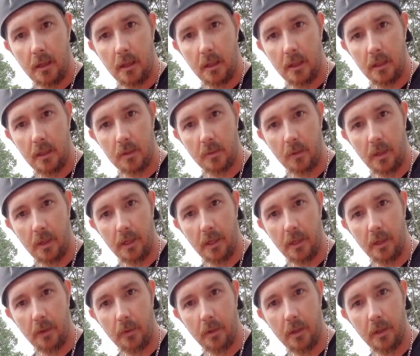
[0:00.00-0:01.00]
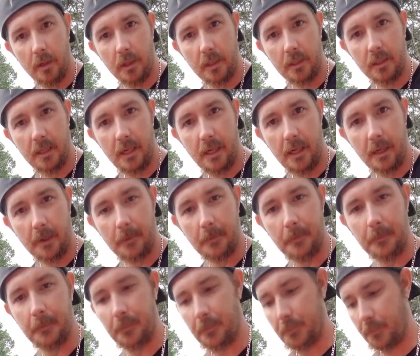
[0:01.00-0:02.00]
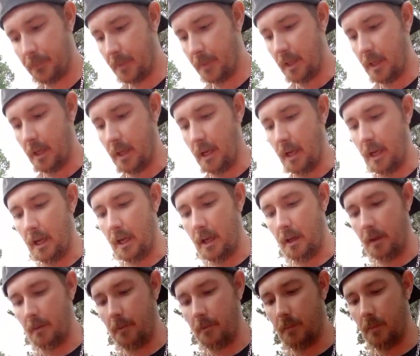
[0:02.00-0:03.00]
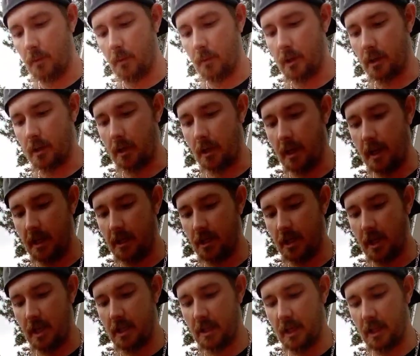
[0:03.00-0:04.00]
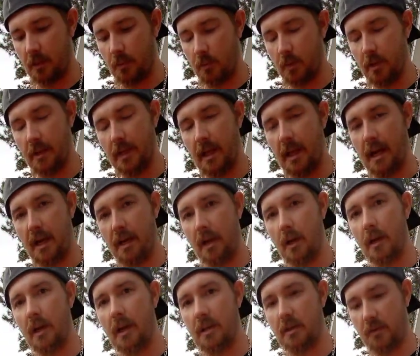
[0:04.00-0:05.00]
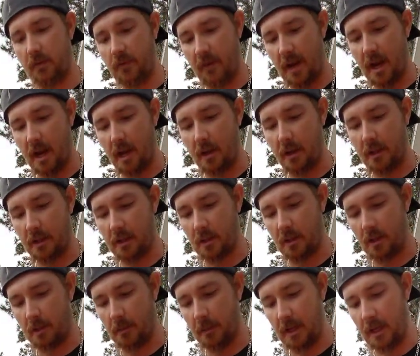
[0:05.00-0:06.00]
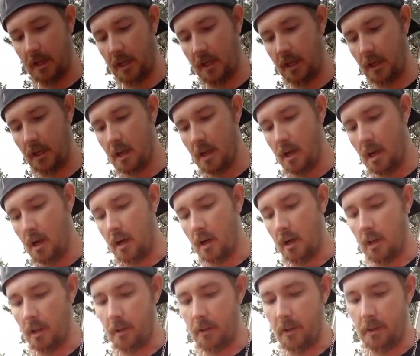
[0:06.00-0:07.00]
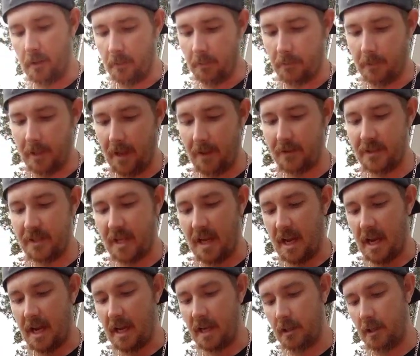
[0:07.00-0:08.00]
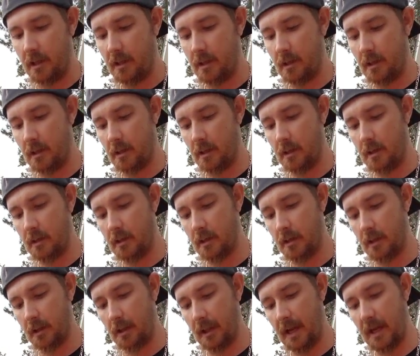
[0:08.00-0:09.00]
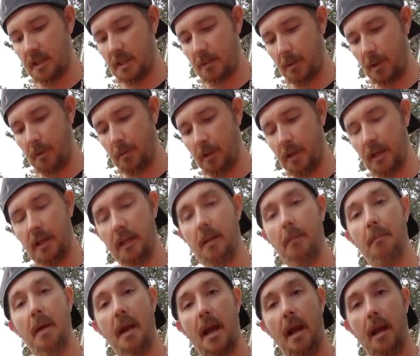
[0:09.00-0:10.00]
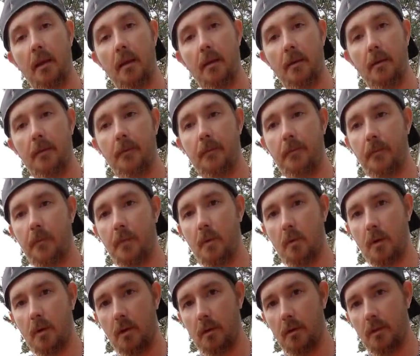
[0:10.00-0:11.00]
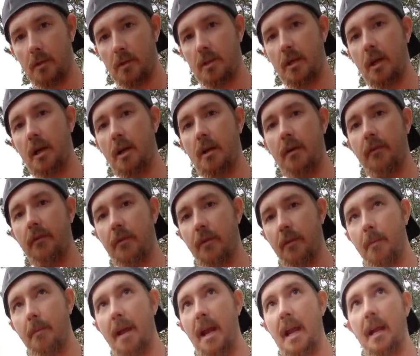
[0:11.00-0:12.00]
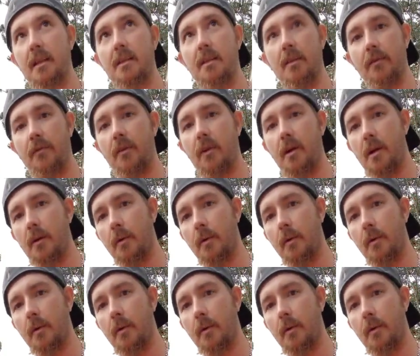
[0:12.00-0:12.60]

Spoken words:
This is what a new one looks like. We're going to go ahead and change out the one that I know is foul. It's going to be on the left side, last spark plug in the back. We're going to start from the back to the front.